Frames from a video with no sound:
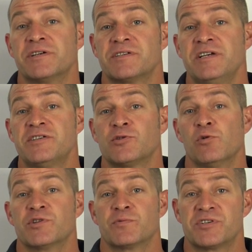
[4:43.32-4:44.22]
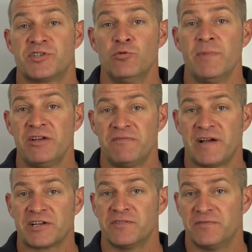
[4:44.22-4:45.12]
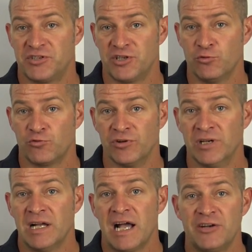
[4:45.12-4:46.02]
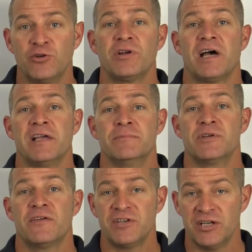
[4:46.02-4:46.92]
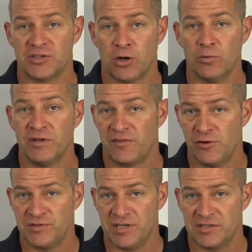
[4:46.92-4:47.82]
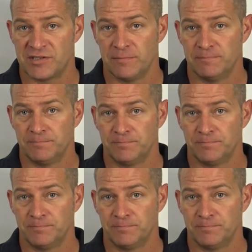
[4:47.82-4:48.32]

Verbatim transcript: because these toys were still manufactured for children and not aimed at the adult enthusiast.